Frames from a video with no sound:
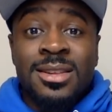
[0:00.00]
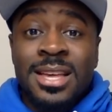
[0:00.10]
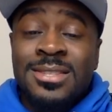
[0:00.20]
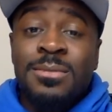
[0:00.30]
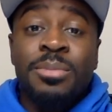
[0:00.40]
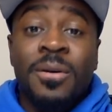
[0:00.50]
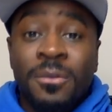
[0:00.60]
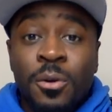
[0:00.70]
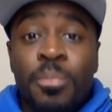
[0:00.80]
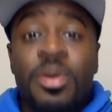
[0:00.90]
And that's the
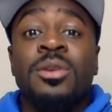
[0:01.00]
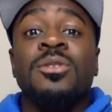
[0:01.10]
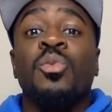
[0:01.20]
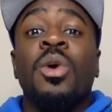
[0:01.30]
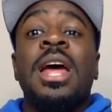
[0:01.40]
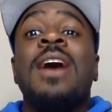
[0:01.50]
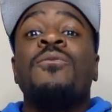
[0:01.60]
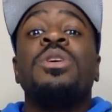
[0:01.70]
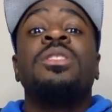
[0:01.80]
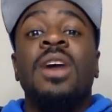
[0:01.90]
Buffalo Bills. What have
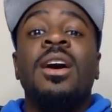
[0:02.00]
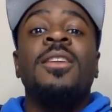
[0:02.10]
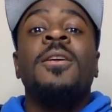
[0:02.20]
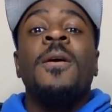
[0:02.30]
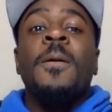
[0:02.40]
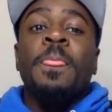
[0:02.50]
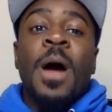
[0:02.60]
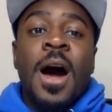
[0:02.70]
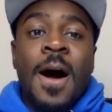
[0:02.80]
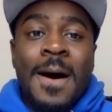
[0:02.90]
we done
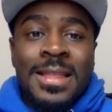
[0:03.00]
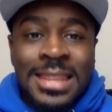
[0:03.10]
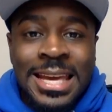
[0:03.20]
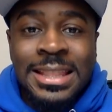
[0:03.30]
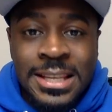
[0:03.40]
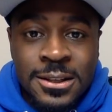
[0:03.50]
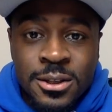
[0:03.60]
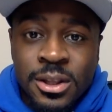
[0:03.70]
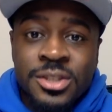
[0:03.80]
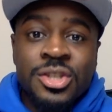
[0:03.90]
lately?
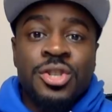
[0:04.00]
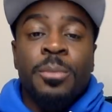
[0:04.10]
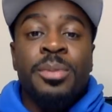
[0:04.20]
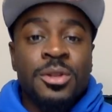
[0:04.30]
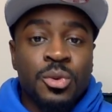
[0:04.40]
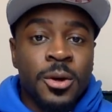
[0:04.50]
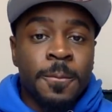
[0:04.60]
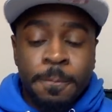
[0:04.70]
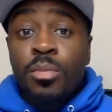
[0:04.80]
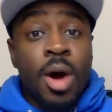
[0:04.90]
So let's just jump into it.
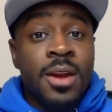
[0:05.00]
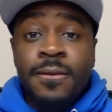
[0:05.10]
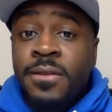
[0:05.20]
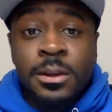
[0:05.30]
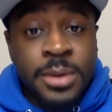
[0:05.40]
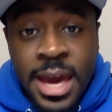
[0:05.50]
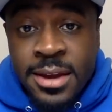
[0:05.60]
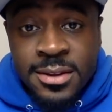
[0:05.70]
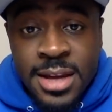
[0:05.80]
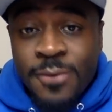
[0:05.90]
We brought in Philip
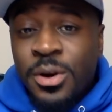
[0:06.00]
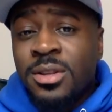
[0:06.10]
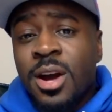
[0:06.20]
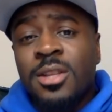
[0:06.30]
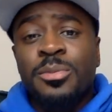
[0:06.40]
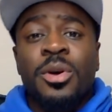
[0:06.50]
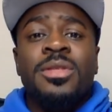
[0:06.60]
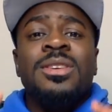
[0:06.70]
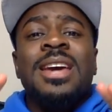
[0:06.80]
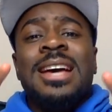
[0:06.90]
Gaines. I've already talked about
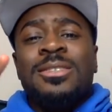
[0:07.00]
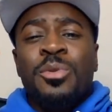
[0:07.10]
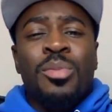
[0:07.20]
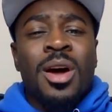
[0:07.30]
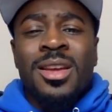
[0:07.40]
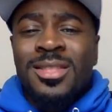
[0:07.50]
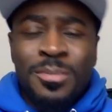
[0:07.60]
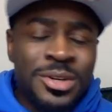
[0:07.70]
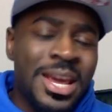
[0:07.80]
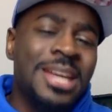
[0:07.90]
the guys that we brought in,
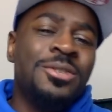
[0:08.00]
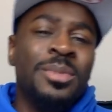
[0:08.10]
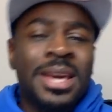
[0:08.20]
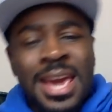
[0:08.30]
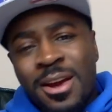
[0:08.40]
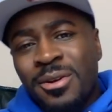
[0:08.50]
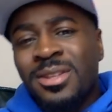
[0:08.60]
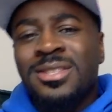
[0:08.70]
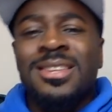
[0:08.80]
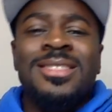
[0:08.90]
the Adrian
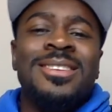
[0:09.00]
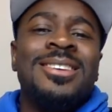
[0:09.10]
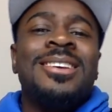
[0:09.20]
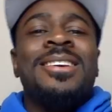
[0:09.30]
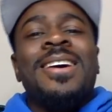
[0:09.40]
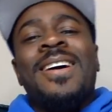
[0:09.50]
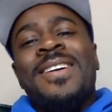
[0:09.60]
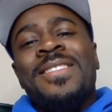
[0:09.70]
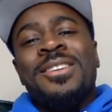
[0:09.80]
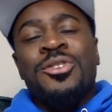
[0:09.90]
McCarrons and
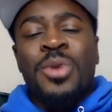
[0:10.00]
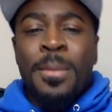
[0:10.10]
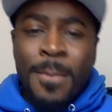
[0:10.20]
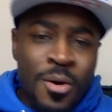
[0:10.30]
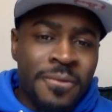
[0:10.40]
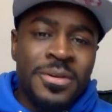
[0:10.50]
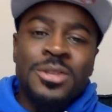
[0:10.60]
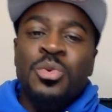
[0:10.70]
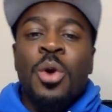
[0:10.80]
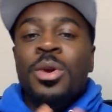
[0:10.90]
the Trent
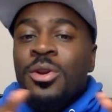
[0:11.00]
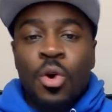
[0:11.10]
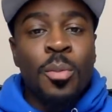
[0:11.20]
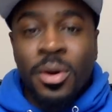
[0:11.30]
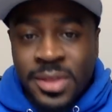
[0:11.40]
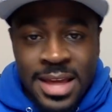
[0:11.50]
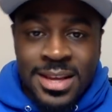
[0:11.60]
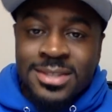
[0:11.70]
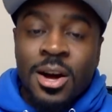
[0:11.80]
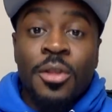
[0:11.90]
Murphys. We already know about that.
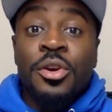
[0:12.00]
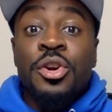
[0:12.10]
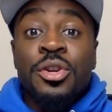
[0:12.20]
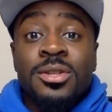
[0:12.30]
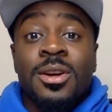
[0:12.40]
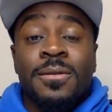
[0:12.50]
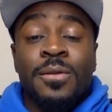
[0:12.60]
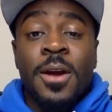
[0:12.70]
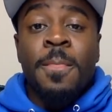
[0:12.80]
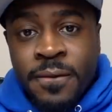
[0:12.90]
That's all the good stuff, right?